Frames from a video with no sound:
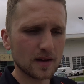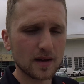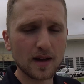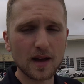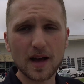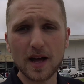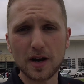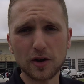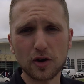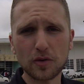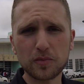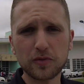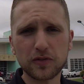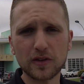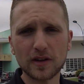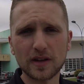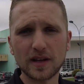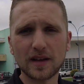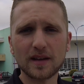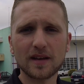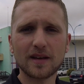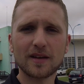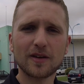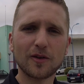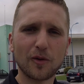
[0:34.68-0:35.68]
and
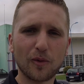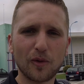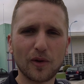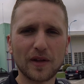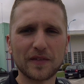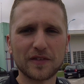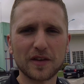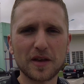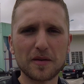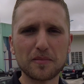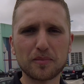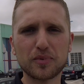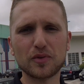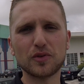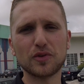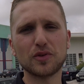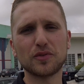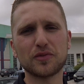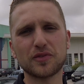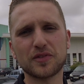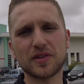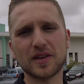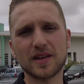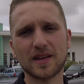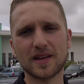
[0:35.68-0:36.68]
hopefully with
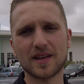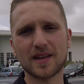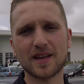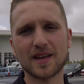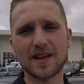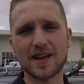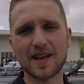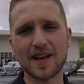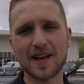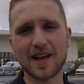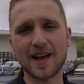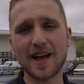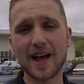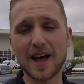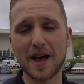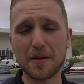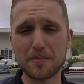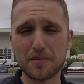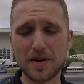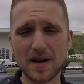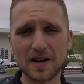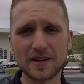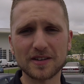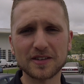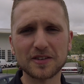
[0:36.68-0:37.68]
improved
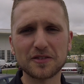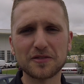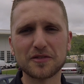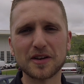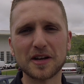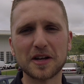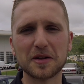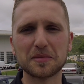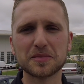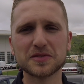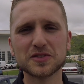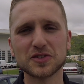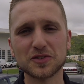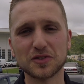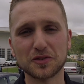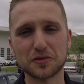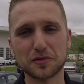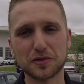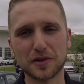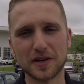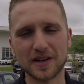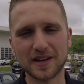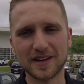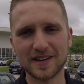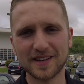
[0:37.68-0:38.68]
and better developed
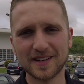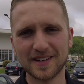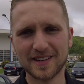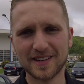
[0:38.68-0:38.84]
software.